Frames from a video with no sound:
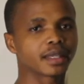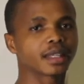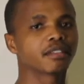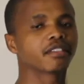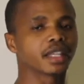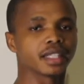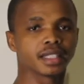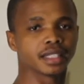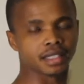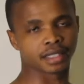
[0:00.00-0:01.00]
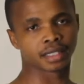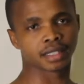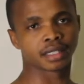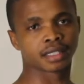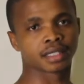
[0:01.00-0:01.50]
given
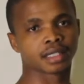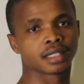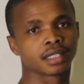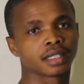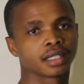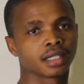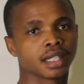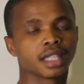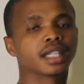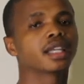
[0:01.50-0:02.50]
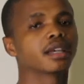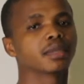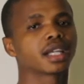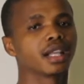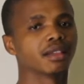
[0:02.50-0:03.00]
a
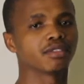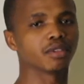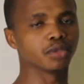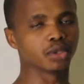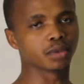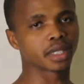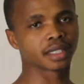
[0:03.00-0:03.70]
chemical formula.